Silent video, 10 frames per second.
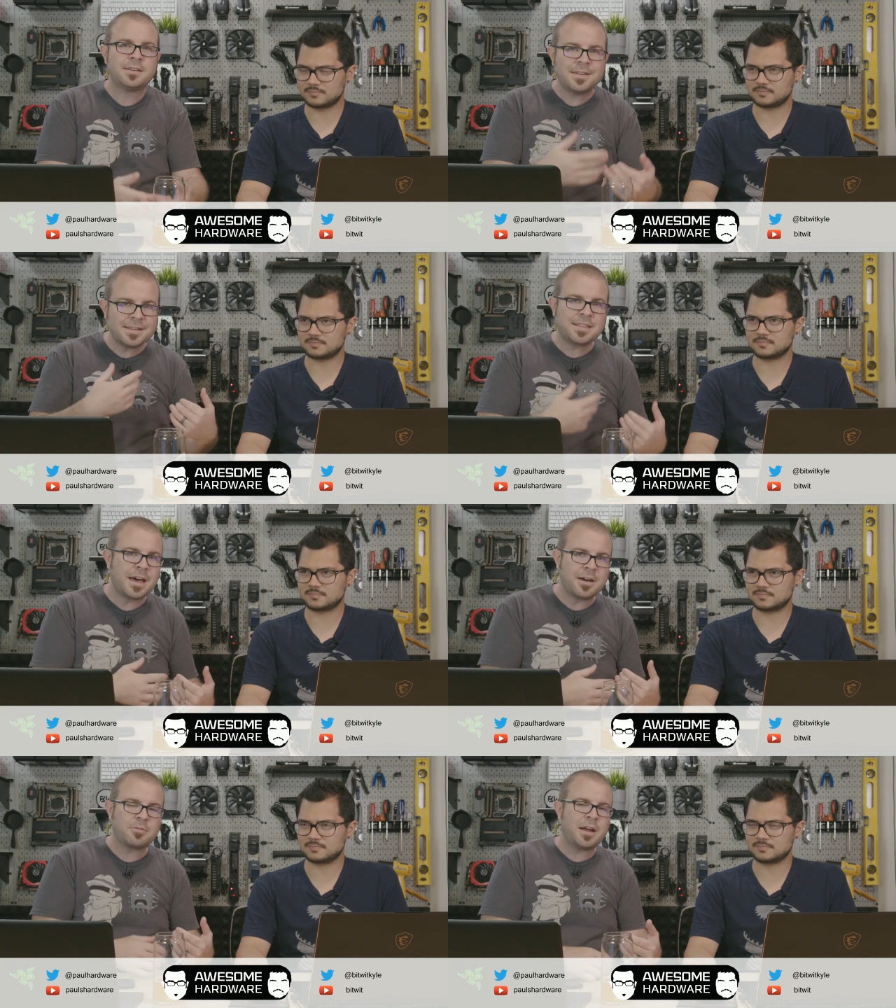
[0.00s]
Speaker 1: Get
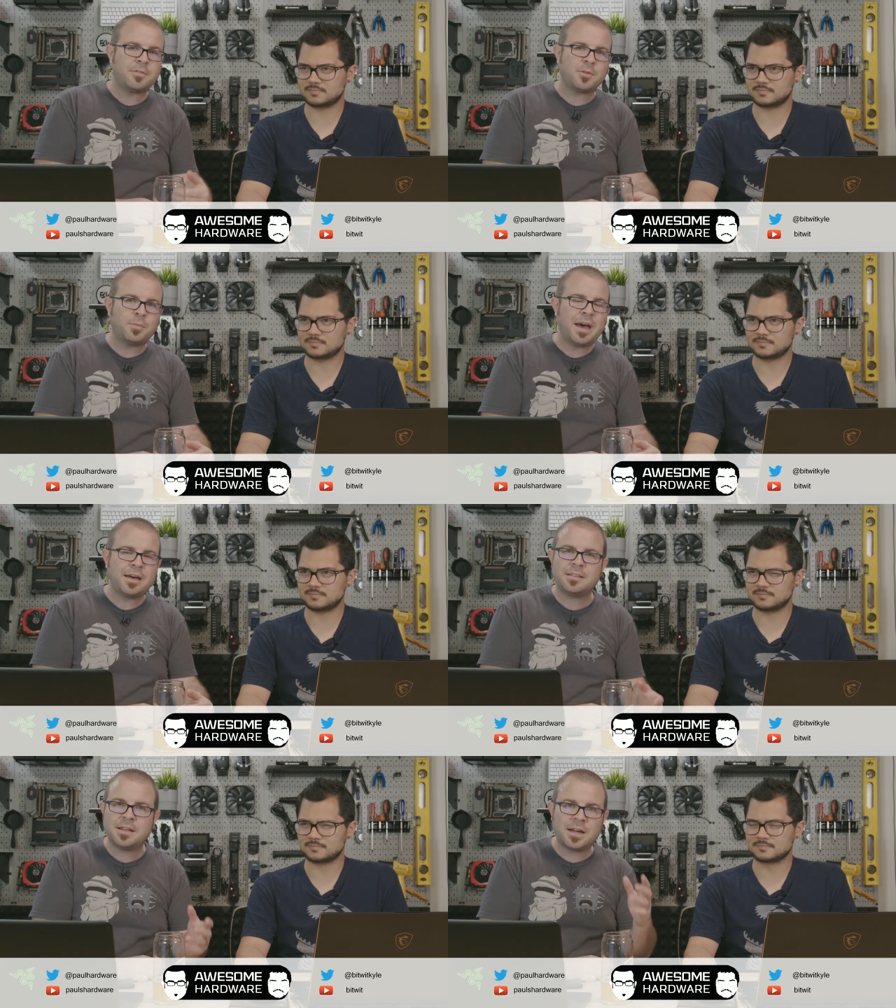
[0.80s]
that right off the
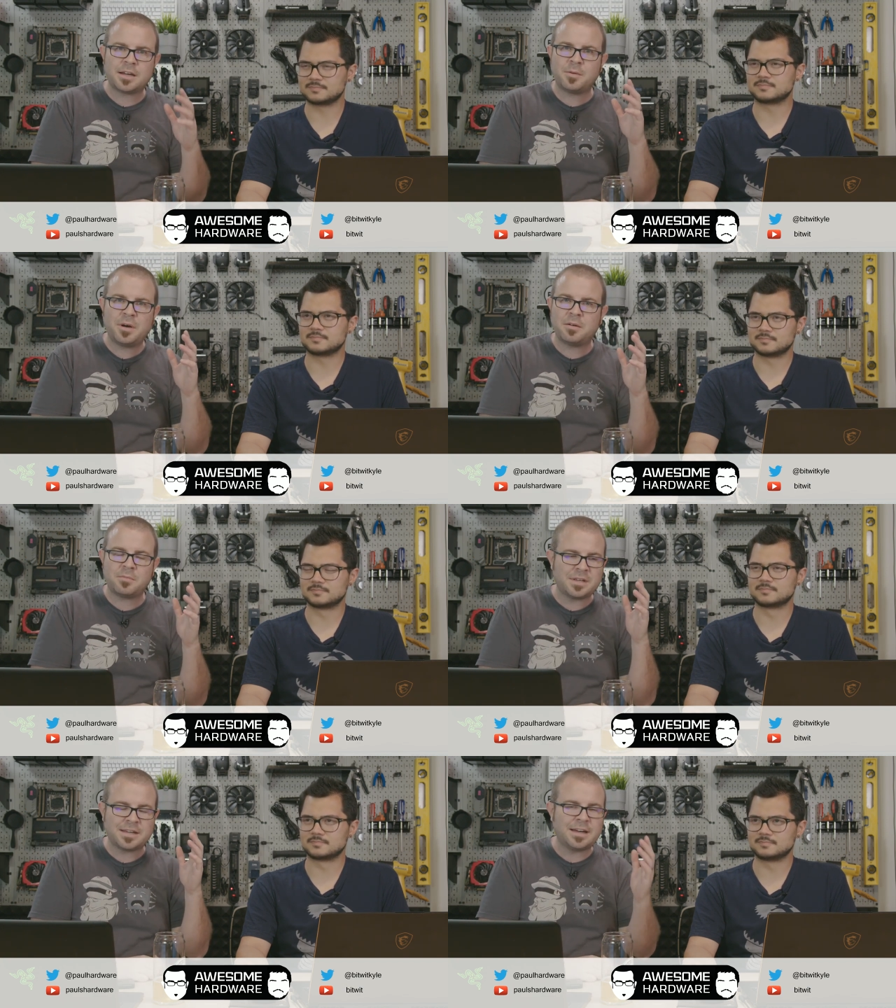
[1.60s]
bat, and then I come out
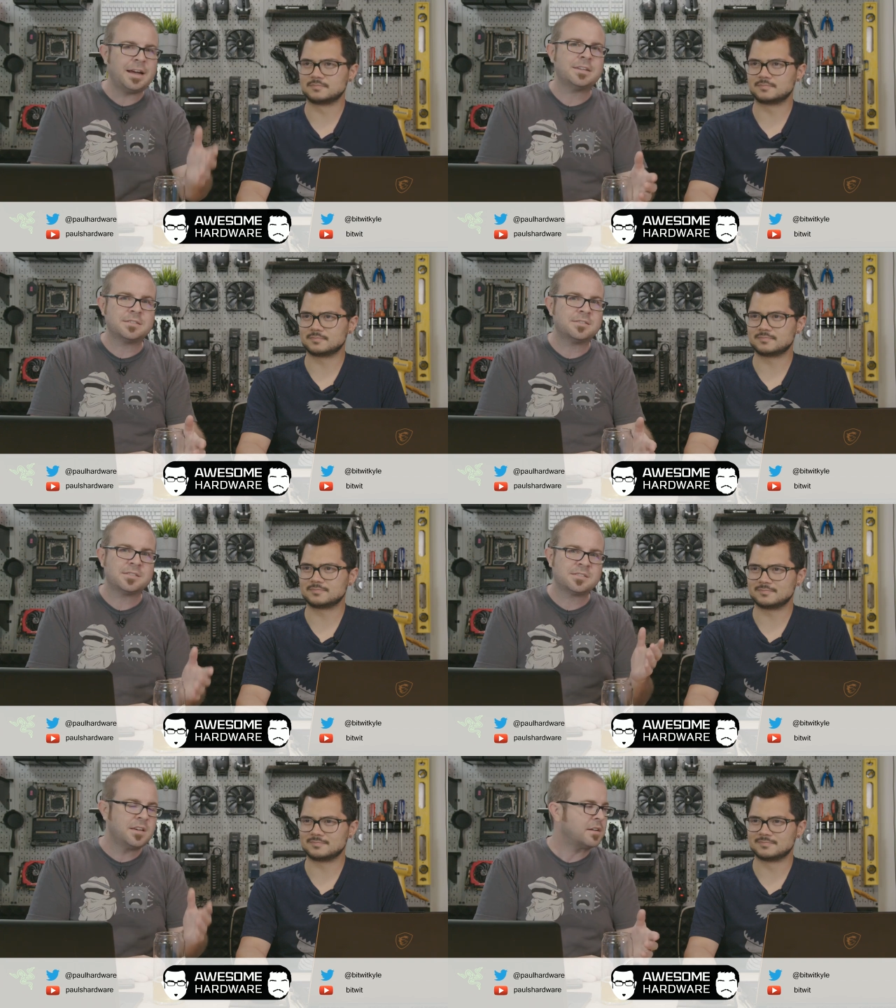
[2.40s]
and be like, guys,
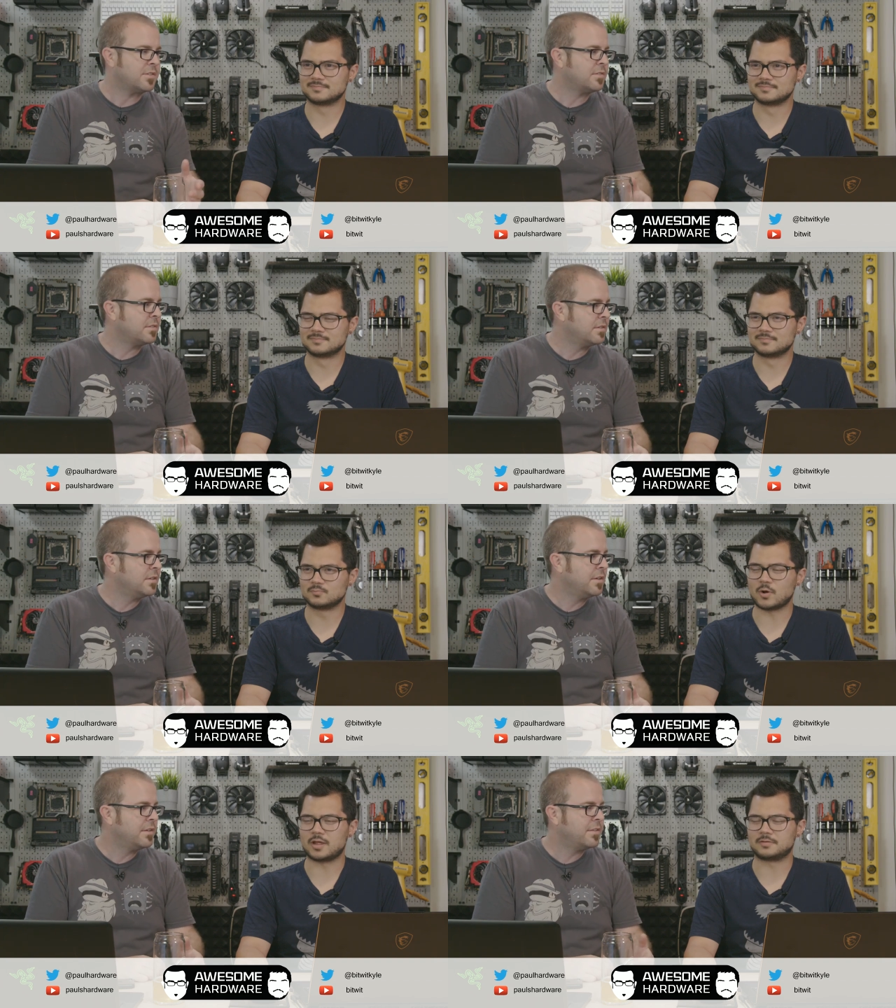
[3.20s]
this sucks.
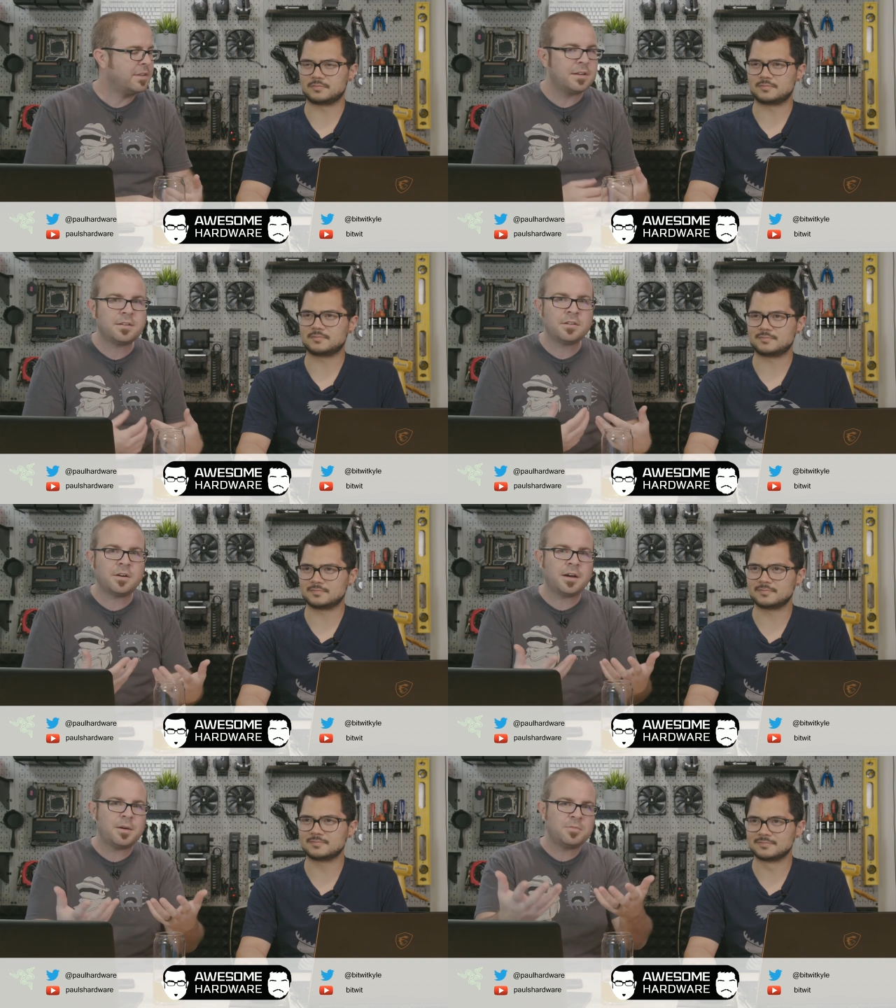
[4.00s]
Right. Then you
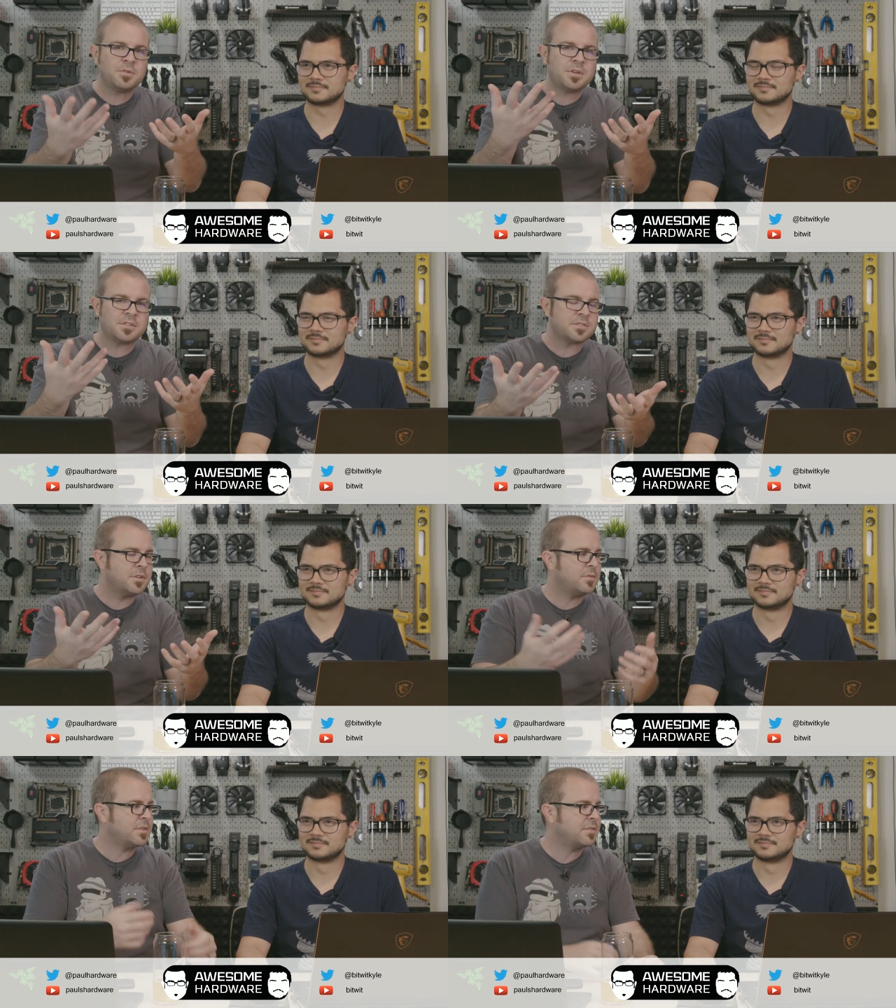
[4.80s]
know I'm doing a
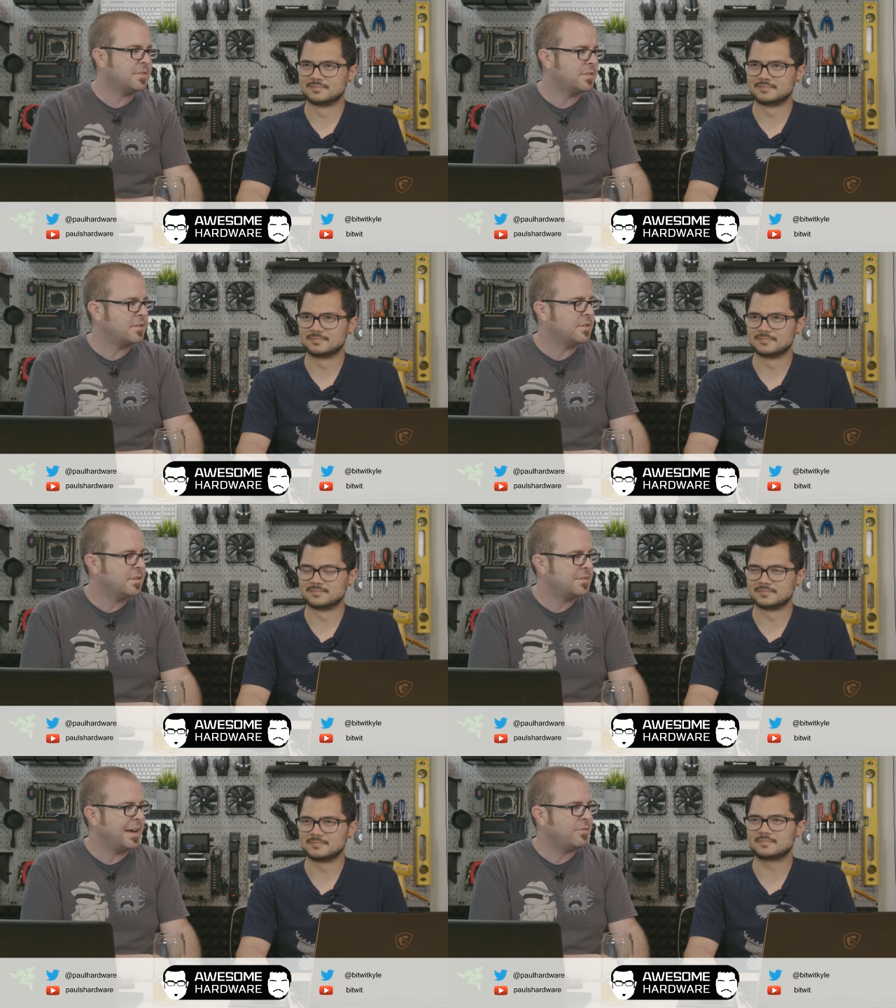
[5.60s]
service to the
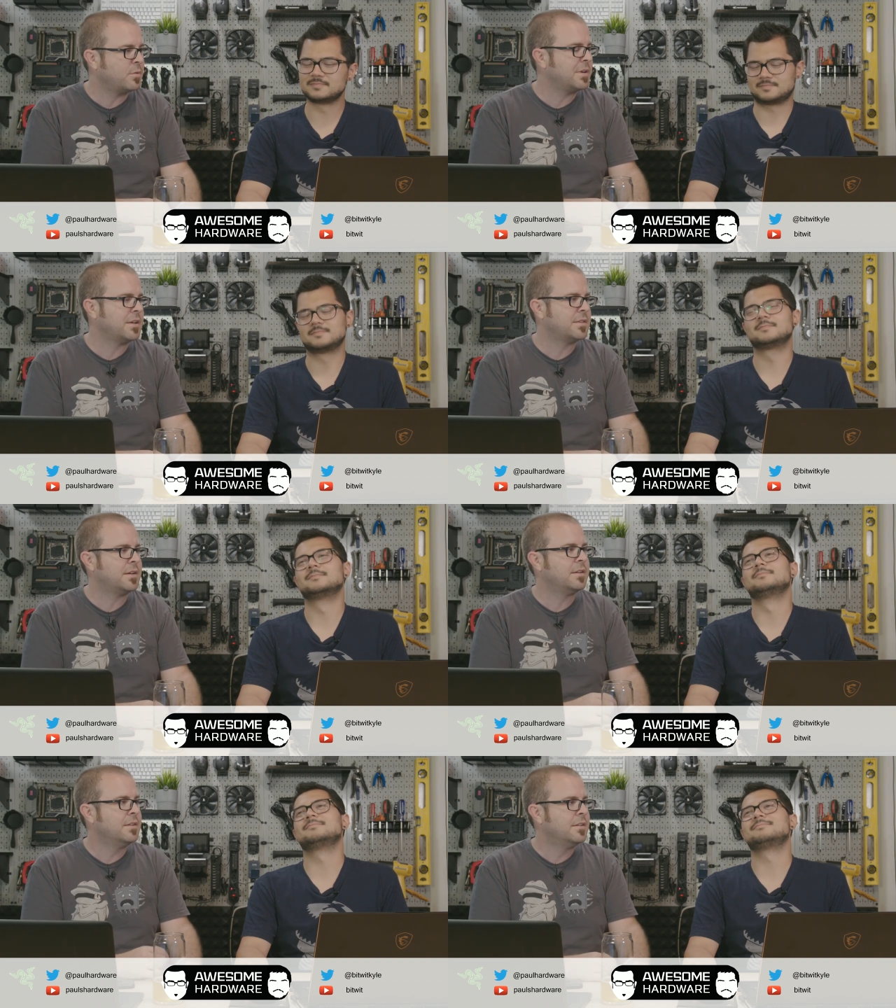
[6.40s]
to everyone out
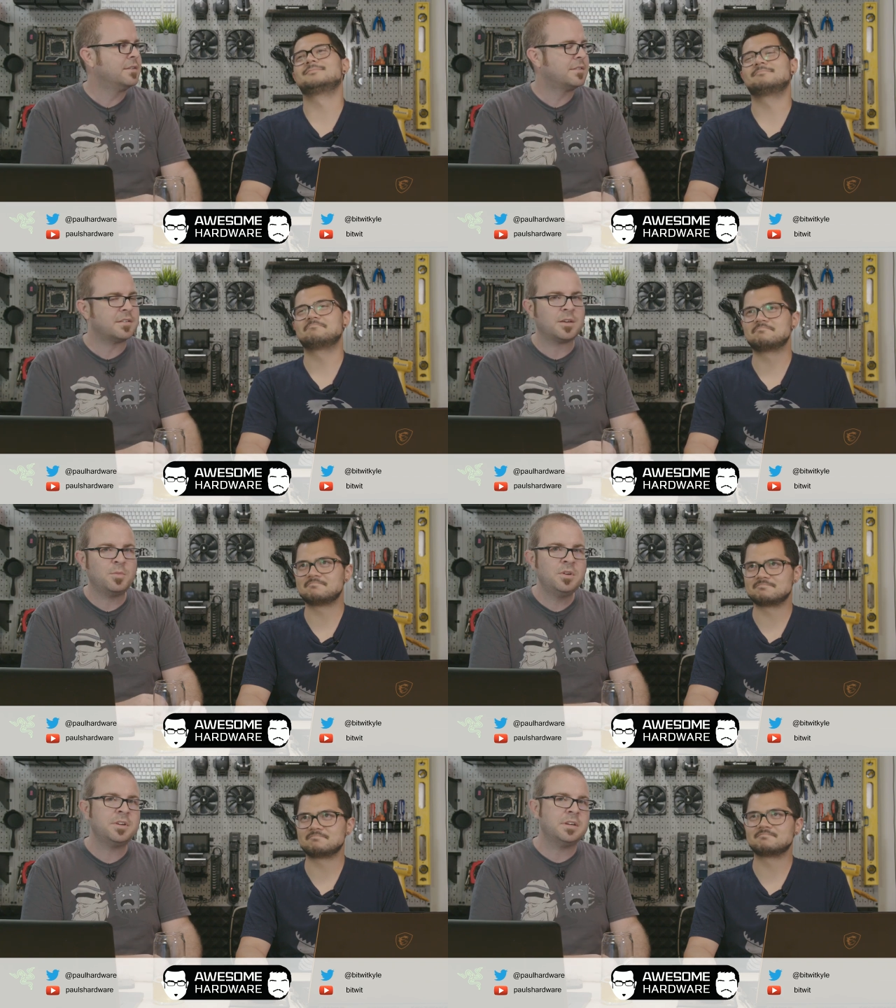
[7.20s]
there, to the
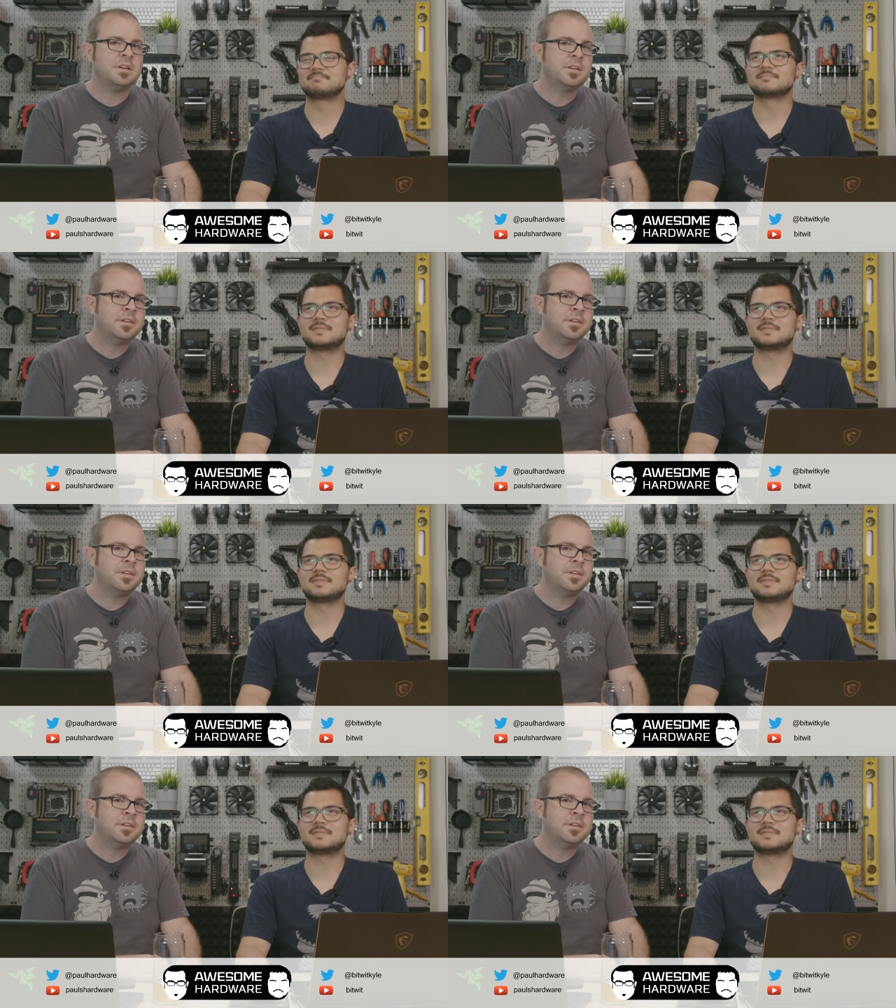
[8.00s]
community.